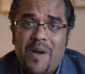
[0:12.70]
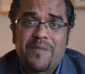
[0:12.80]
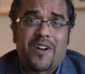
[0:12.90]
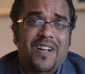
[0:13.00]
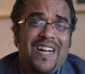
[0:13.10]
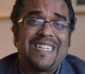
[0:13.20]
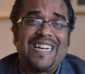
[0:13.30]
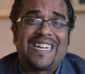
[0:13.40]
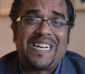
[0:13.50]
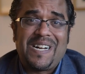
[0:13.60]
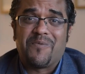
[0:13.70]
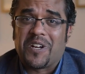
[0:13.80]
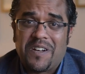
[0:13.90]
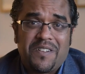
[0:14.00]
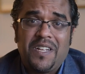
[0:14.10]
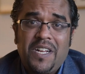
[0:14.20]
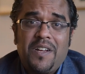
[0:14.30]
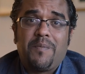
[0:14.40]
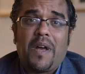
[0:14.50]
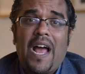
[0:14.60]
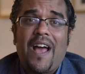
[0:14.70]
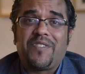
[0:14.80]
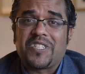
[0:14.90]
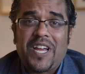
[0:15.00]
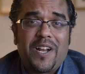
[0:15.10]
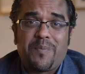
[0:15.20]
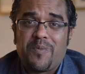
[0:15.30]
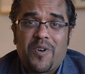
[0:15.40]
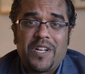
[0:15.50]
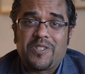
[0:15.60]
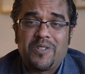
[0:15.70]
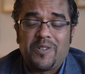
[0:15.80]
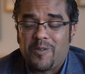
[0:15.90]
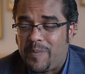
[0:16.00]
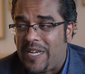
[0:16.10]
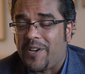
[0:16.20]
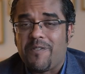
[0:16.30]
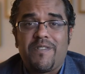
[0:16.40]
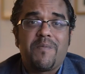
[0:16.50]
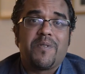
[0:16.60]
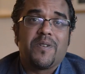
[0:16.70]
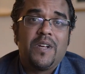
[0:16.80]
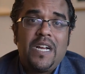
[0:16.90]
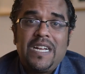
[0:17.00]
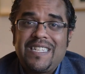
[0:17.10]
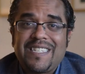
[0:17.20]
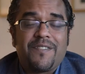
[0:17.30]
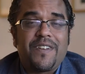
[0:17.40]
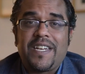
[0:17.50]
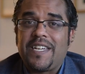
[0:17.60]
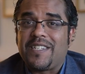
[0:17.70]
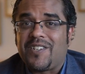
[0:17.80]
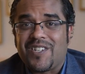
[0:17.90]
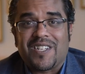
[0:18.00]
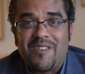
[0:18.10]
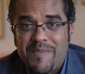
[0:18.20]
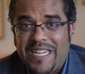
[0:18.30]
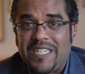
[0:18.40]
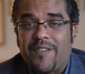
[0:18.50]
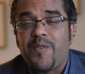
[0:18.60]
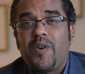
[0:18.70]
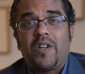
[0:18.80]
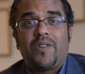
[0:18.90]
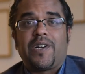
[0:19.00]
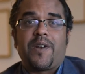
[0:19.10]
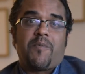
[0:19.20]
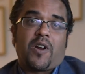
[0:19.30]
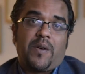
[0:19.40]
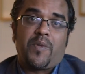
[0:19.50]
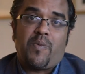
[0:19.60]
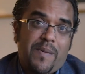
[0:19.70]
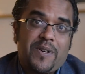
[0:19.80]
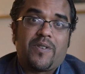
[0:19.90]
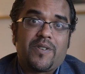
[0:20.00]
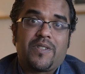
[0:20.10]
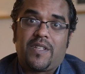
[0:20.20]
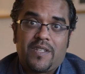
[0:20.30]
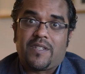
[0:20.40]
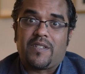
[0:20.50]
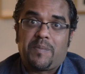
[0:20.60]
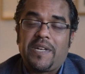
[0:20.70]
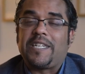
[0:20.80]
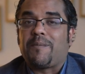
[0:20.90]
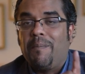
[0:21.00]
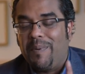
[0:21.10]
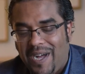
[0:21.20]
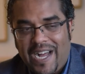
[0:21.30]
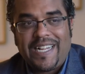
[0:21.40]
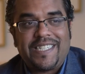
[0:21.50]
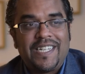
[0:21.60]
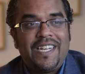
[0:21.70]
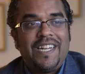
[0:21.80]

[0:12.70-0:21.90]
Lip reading: webinarcon.com, I have the site up and running soon. It'll be in November. This event is just amazing. If you want to learn how to market with webinars, then this is a place. But